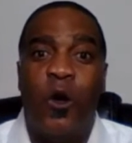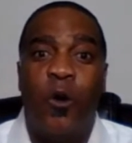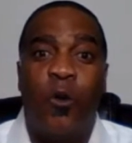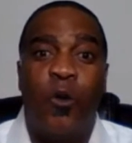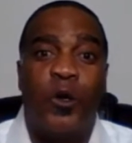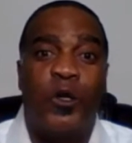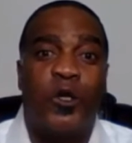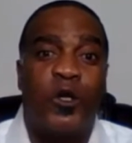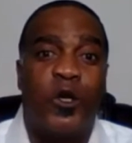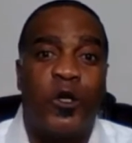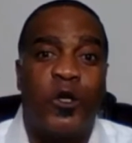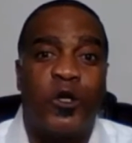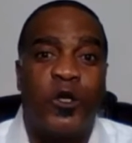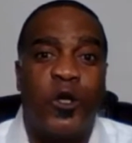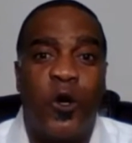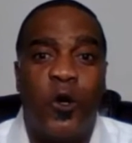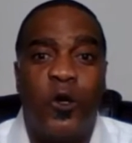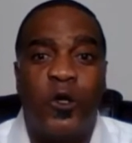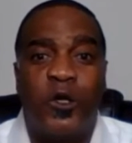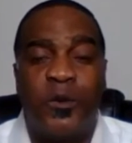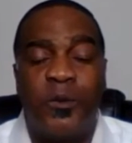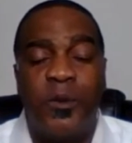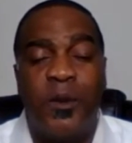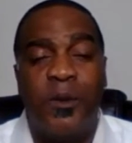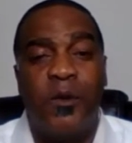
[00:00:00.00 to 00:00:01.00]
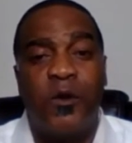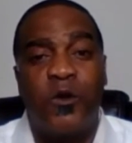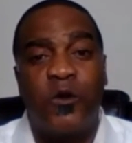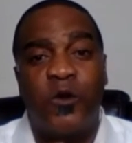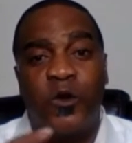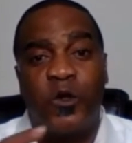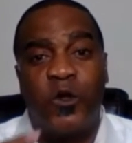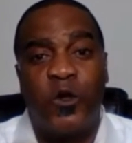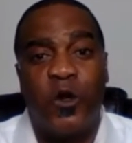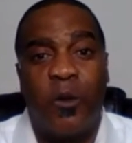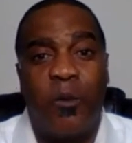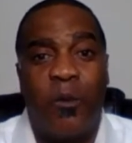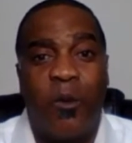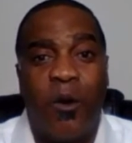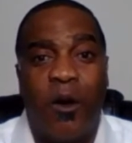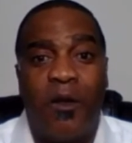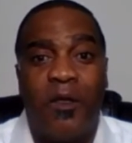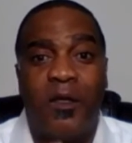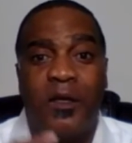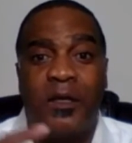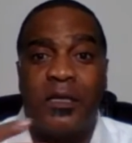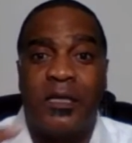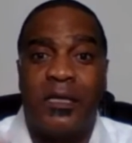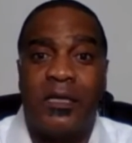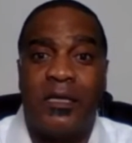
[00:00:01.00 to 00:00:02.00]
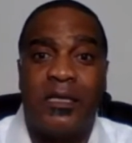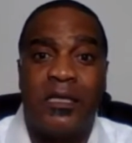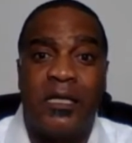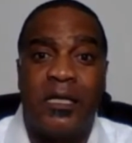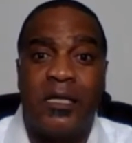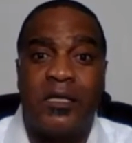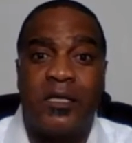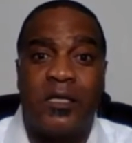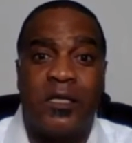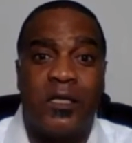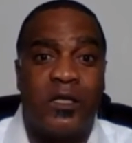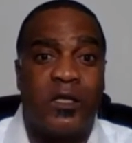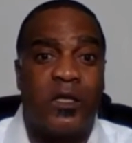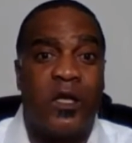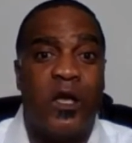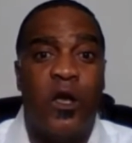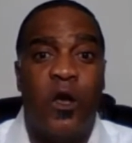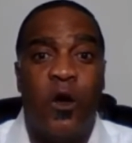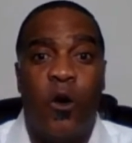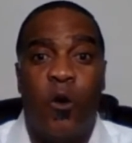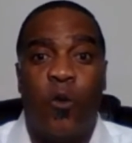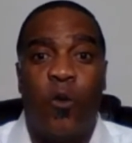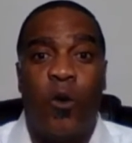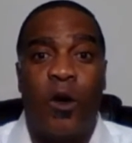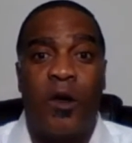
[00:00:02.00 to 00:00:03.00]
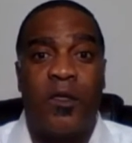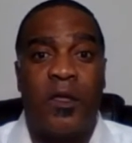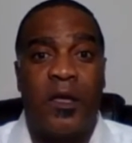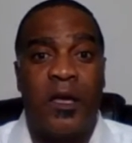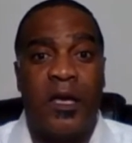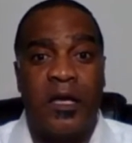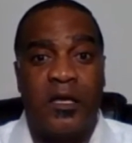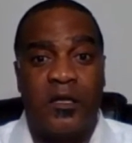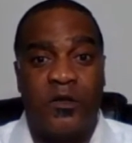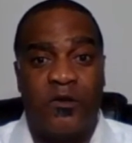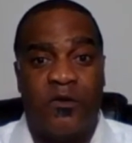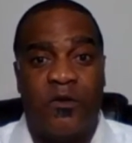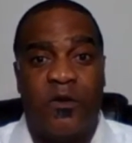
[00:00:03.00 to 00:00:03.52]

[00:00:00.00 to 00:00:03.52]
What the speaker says: with your church members, with your brothers and sisters, whether it's